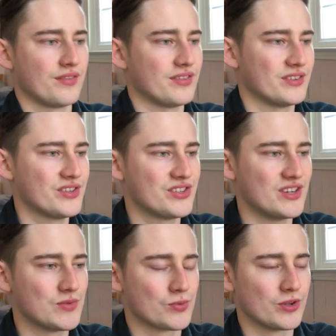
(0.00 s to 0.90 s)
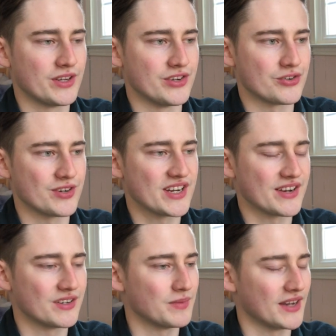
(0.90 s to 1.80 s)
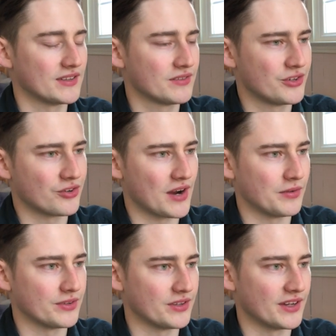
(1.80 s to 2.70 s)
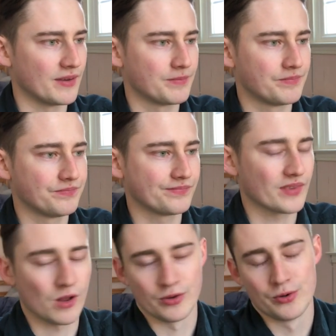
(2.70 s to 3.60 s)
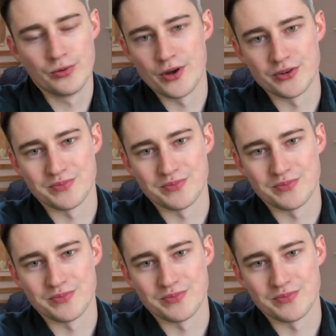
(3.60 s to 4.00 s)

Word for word: Just seems really intriguing to me. I'd love to travel to there. Although who knows,